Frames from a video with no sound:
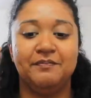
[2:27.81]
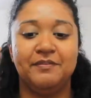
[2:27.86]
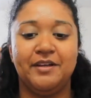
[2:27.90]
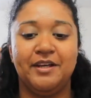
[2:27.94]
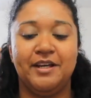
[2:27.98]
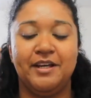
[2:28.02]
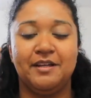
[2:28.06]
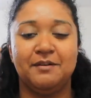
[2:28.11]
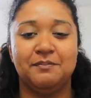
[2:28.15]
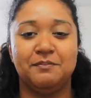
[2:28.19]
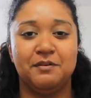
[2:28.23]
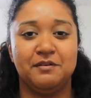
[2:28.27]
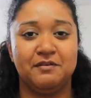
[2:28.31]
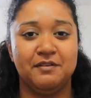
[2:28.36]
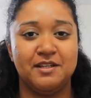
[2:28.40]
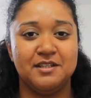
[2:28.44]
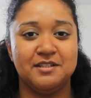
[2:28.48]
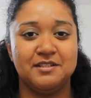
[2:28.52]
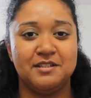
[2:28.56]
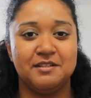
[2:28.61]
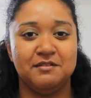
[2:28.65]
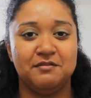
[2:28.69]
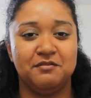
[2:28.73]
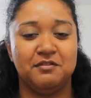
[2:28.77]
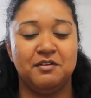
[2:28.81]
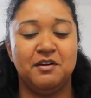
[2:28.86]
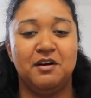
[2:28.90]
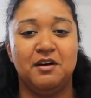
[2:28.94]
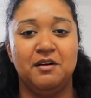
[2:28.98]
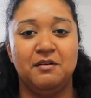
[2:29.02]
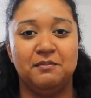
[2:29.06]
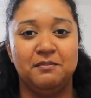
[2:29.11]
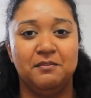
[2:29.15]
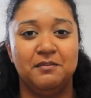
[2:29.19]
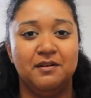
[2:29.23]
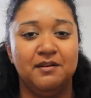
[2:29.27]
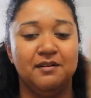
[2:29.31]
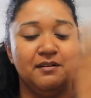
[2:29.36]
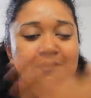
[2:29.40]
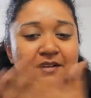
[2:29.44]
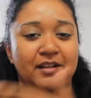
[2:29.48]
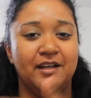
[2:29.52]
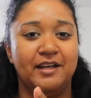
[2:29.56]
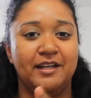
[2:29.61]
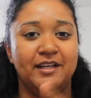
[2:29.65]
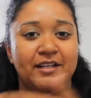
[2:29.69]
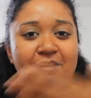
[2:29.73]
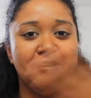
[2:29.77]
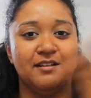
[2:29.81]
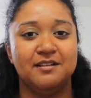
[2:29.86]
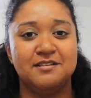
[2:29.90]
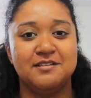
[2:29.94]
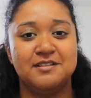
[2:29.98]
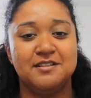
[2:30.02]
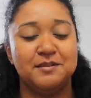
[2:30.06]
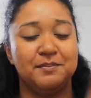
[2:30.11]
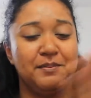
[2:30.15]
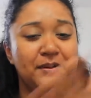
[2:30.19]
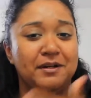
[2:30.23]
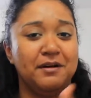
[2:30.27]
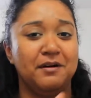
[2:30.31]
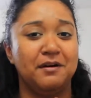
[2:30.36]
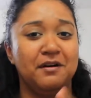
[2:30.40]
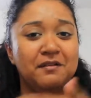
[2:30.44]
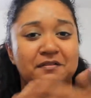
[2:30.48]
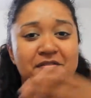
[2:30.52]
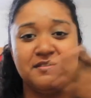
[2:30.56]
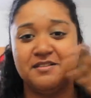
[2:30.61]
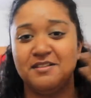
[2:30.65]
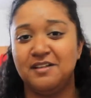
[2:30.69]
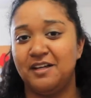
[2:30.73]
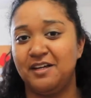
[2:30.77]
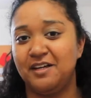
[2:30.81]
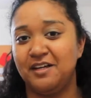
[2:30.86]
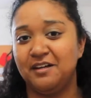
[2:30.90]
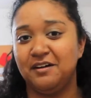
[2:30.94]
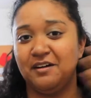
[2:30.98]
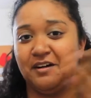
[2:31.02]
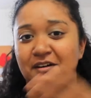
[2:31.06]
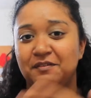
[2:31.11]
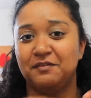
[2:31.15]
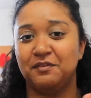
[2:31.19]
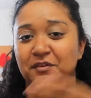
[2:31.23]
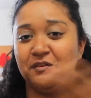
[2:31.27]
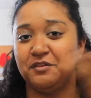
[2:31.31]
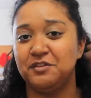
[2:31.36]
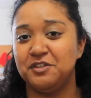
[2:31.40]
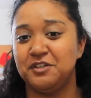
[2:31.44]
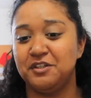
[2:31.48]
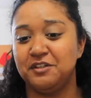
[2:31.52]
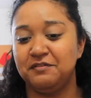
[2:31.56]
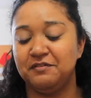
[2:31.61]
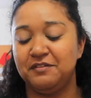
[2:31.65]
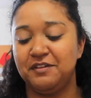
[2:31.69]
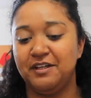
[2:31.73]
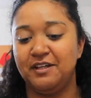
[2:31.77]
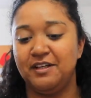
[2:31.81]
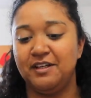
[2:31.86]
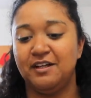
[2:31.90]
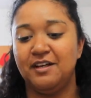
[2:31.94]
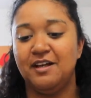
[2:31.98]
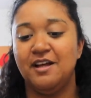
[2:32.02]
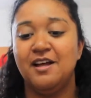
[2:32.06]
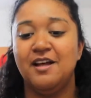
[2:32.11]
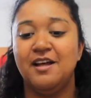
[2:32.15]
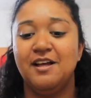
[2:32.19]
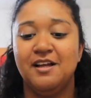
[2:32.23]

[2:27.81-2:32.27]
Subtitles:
It prevents it from like slipping off, sliding off, or shifting.